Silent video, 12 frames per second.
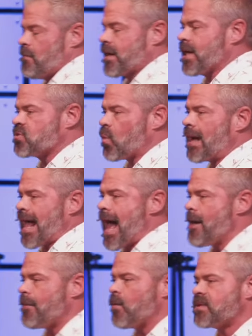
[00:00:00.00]
Because what
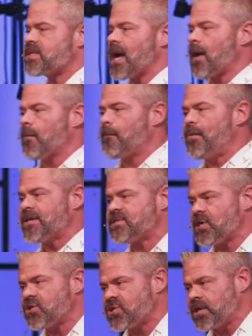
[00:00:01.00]
happened was God
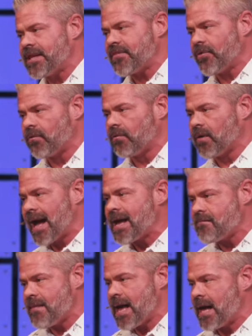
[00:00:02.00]
positioned the
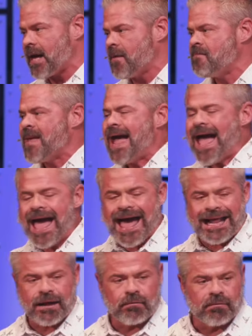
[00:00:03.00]
right man
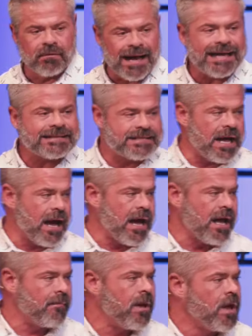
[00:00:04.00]
at a right
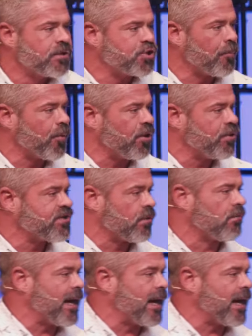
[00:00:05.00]
time to produce a